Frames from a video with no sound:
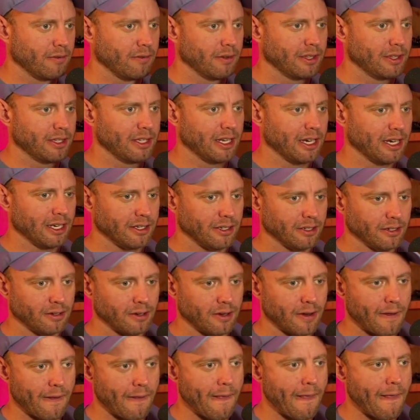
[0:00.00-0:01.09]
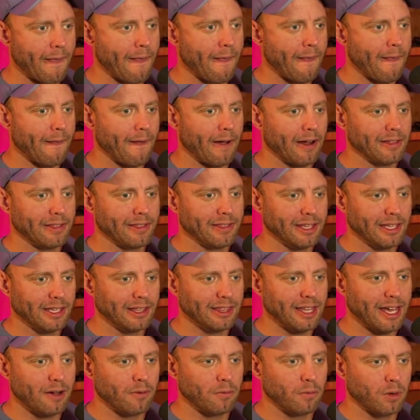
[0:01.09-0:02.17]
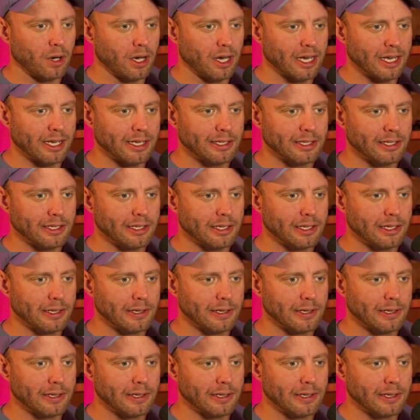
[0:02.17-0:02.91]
What did I do? I think that was...